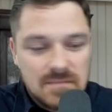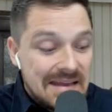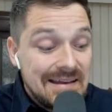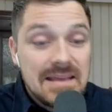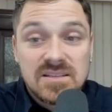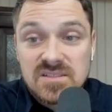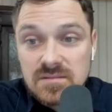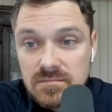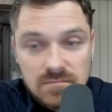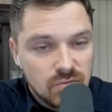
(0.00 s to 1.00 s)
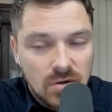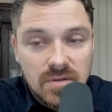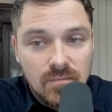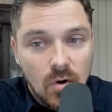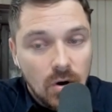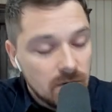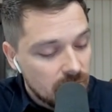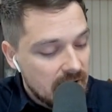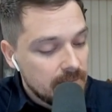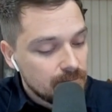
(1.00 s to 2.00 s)
at least, probably more,
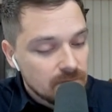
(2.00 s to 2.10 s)
right?